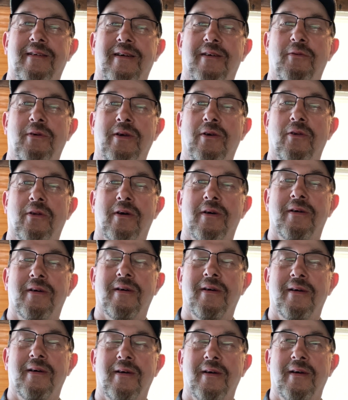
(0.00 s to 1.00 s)
We're gonna
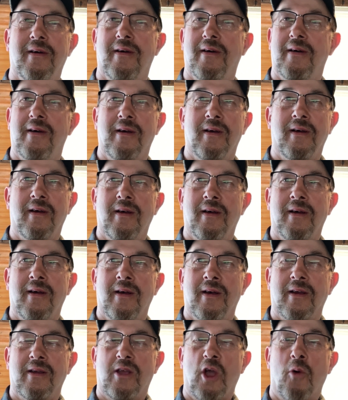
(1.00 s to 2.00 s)

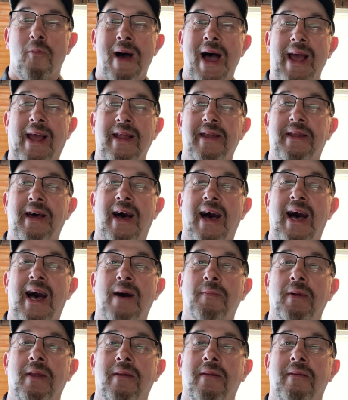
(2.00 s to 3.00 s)
go back in
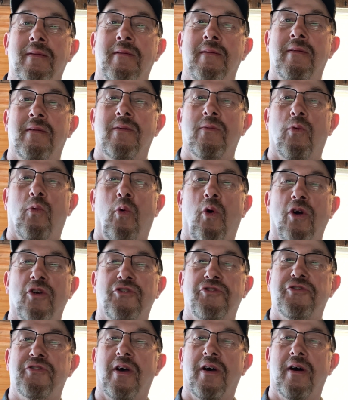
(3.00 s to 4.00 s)
time and
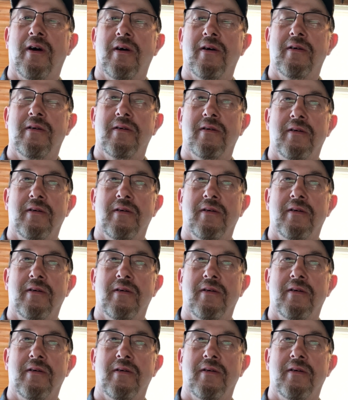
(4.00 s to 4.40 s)
wash a